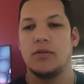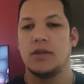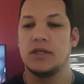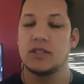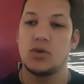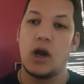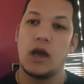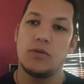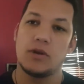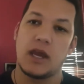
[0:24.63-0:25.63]
The reason
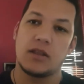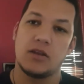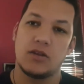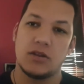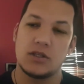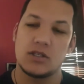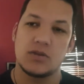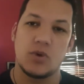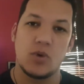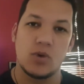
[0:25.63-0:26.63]
why I'm reacting to this is
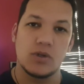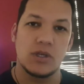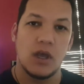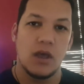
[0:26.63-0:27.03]
because